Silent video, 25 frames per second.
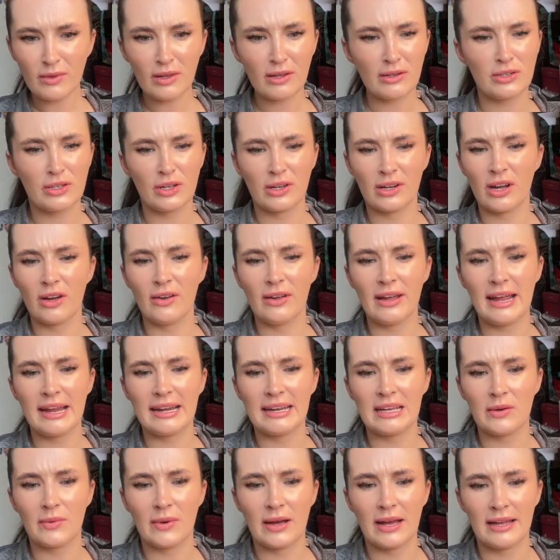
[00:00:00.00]
Don't go
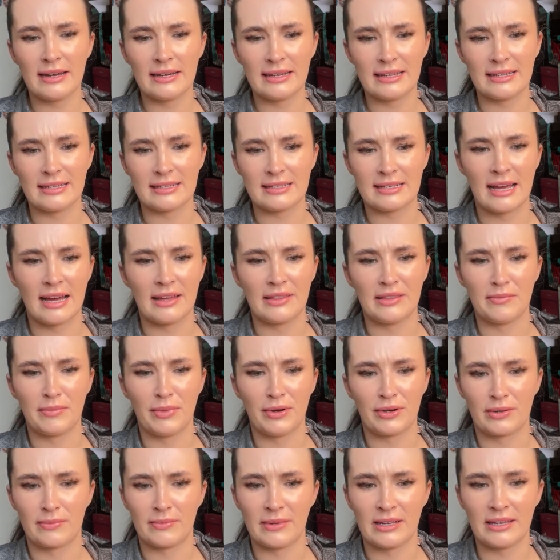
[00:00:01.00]
anywhere near down the
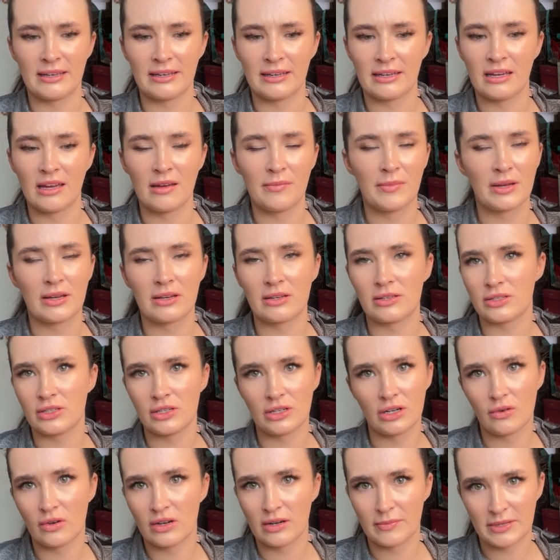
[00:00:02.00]
bottom here because you
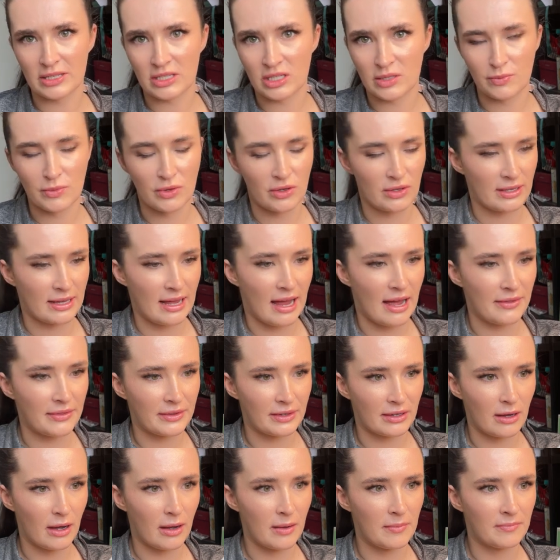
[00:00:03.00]
don't want to be smoothing out the
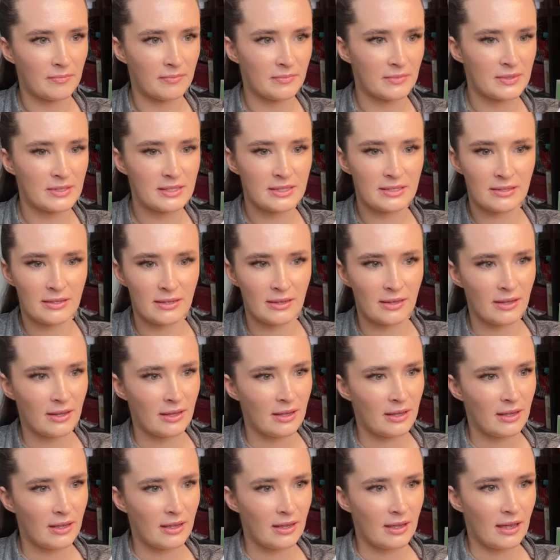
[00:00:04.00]
gums.
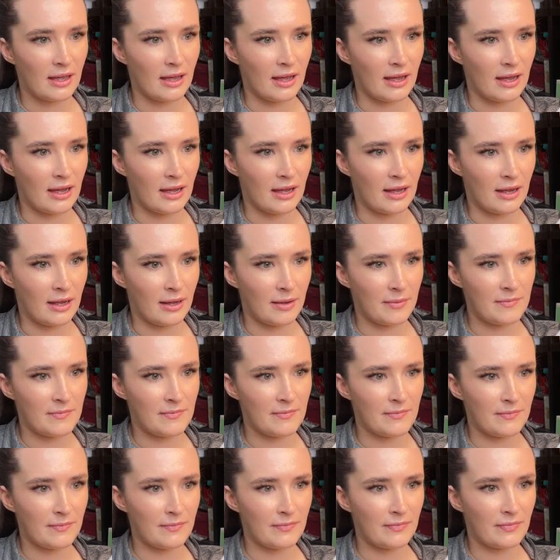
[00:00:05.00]

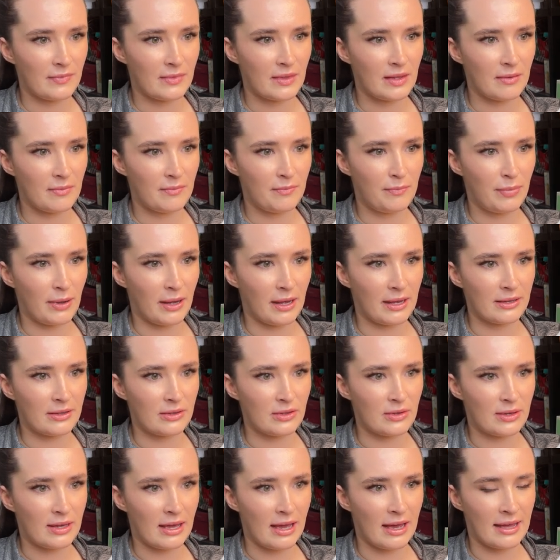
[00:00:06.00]
But
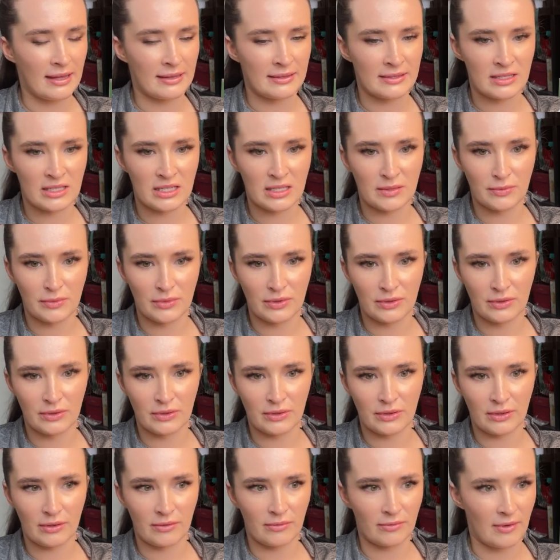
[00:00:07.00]
you can smooth
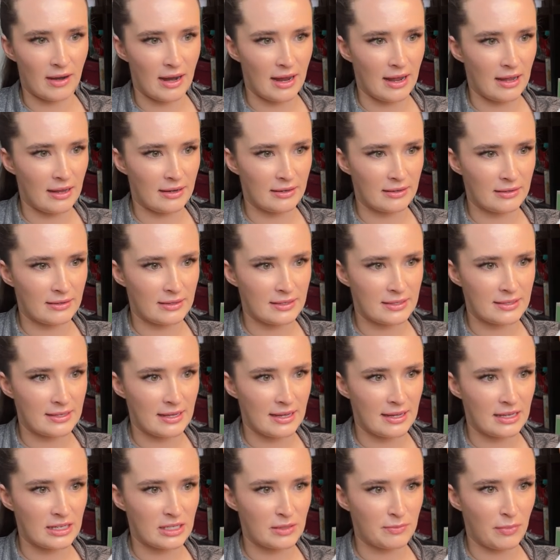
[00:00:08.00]
around this
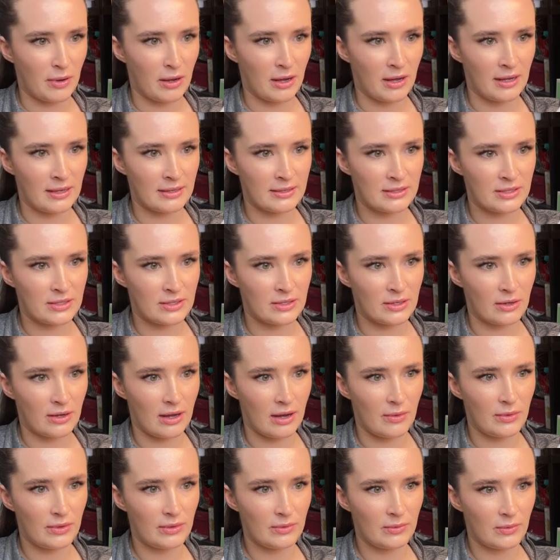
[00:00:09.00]
edge part. So I
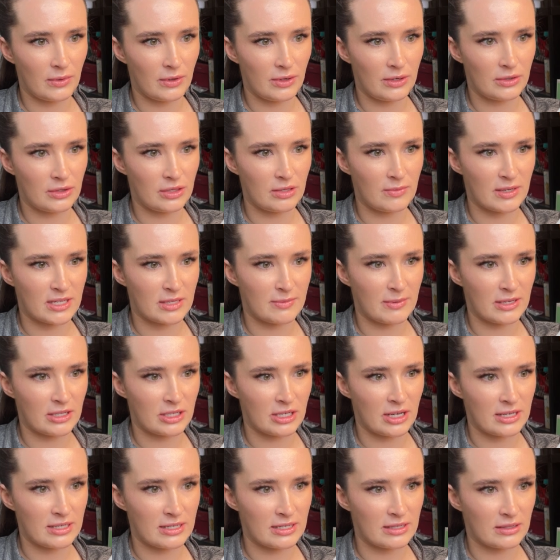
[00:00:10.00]
wouldn't worry too much about
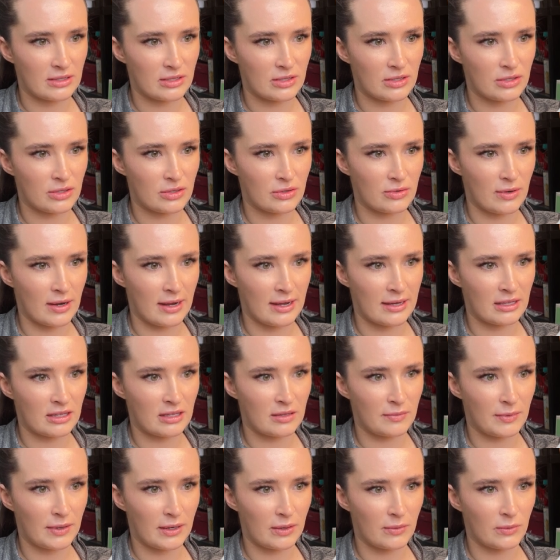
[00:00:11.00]
changing the strength,
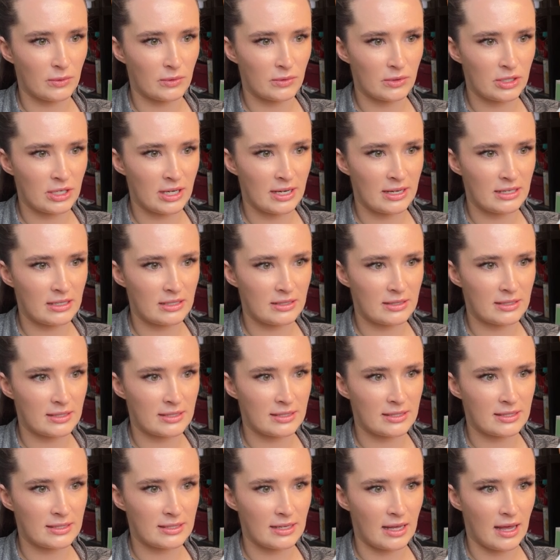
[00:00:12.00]
but I will change the
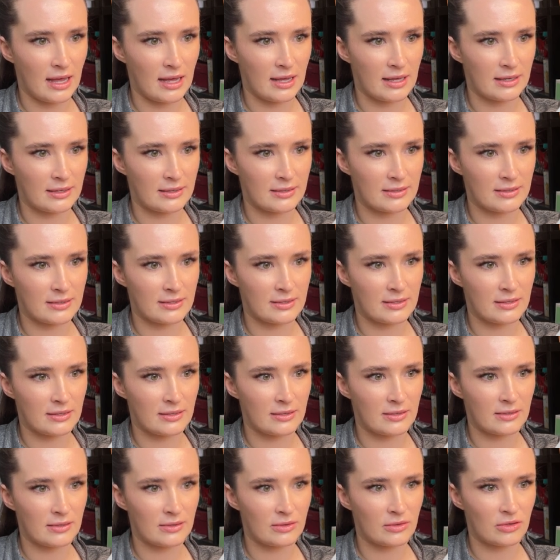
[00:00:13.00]
size.
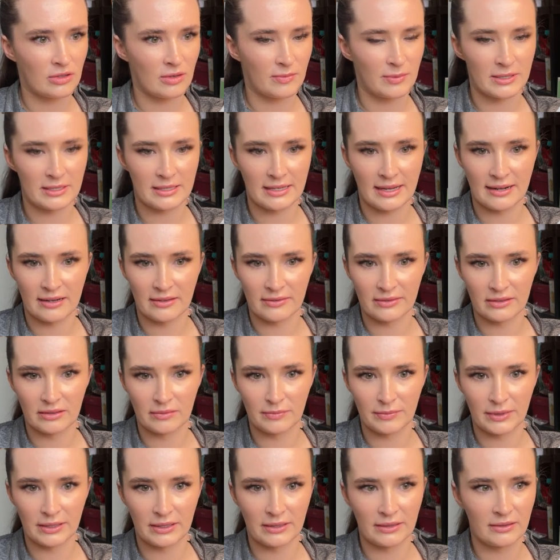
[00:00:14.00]
Drop it down a little
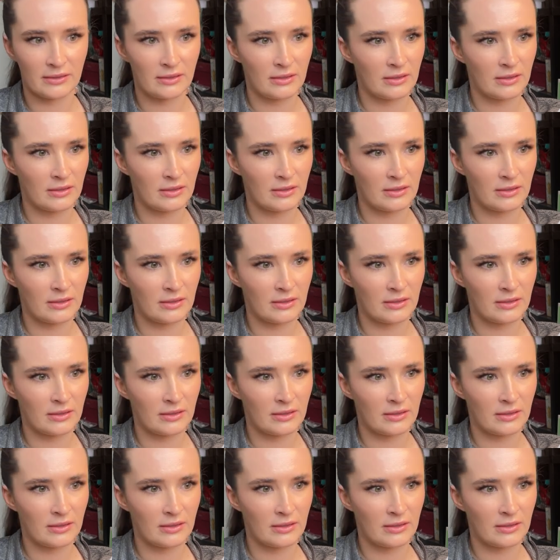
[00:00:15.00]
bit.